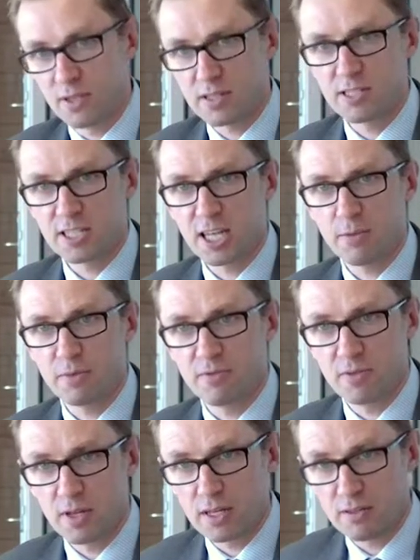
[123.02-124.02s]
fixed
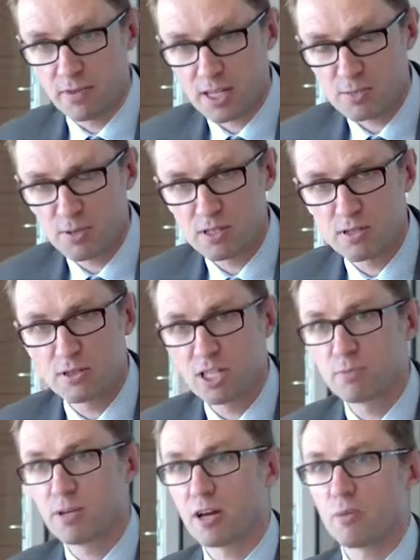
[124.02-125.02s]
income investments, you
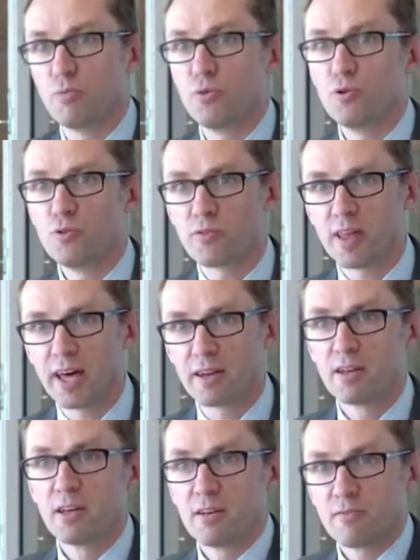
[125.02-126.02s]
need to be able to move
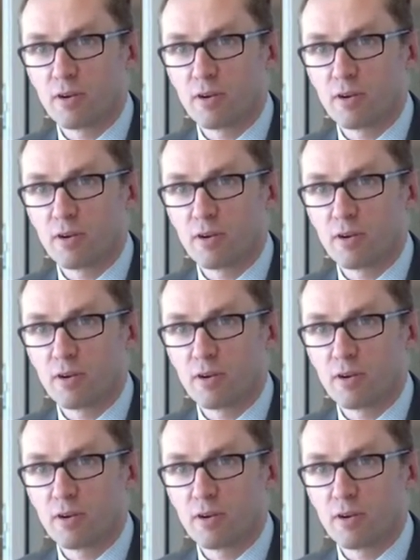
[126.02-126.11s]
that